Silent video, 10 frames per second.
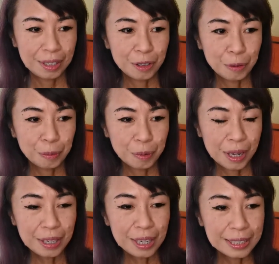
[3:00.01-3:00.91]
you know,
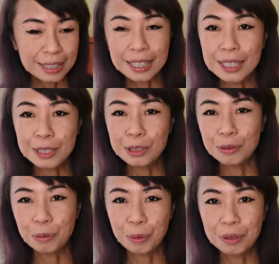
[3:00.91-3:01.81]
kind of like taken
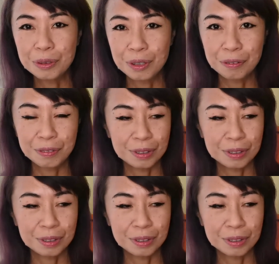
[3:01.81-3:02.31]
into the world of